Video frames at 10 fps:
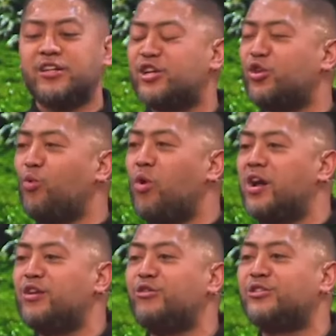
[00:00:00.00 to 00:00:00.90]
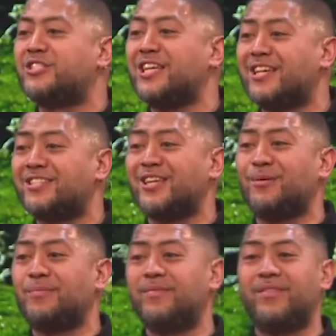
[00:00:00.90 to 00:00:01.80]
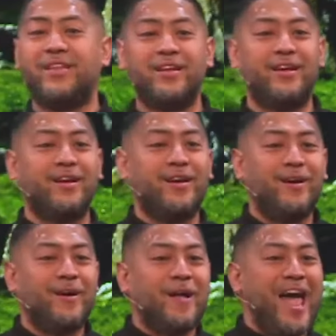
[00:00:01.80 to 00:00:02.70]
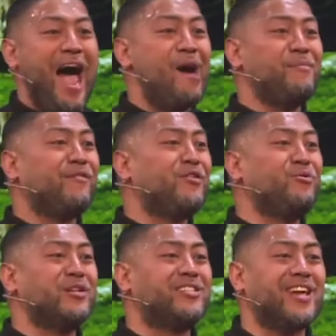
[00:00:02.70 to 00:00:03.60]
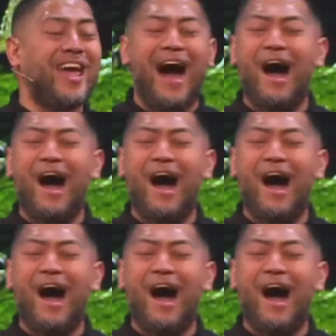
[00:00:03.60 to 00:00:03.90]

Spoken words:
to the one who seeks him. How many of you would say,